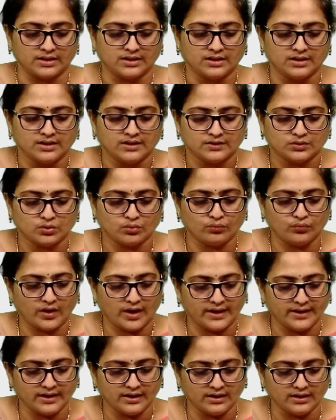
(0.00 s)
So
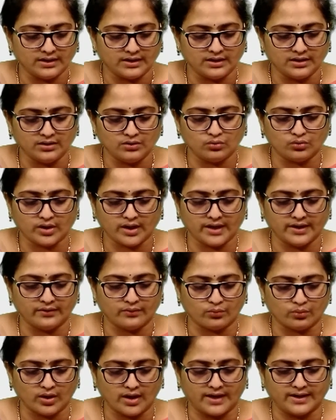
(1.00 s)
finally, you can
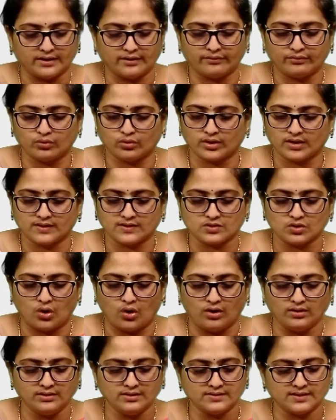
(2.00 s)
write, if you can
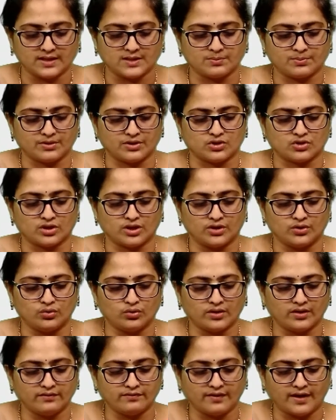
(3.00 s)
solve this expression, you
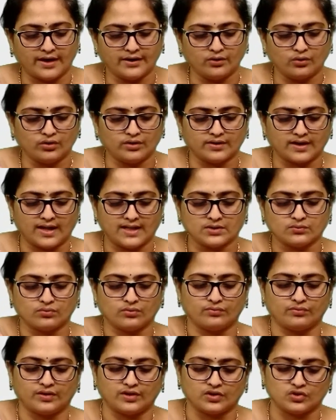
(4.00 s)
can find out the transfer
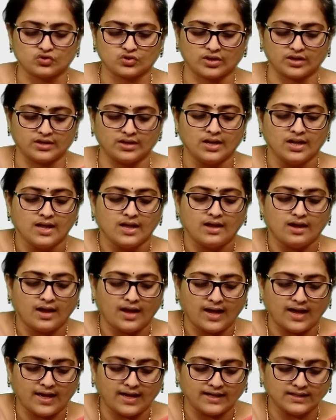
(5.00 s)
function
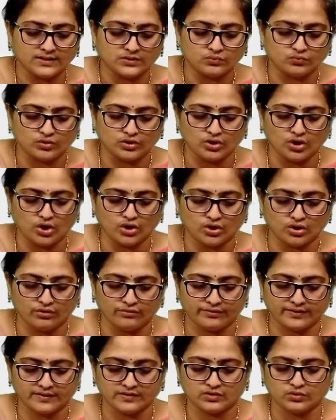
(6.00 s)
as v0 of
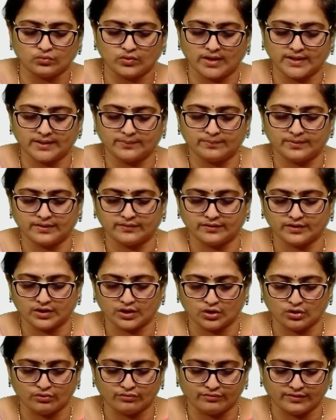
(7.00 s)
s divided by
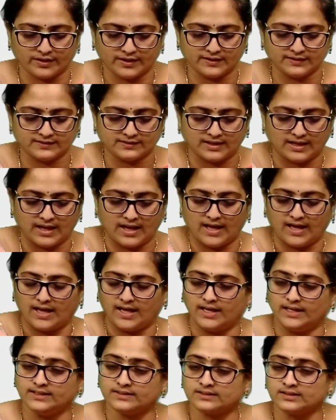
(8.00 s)
va of s
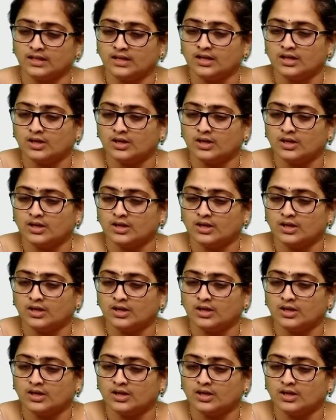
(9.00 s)
as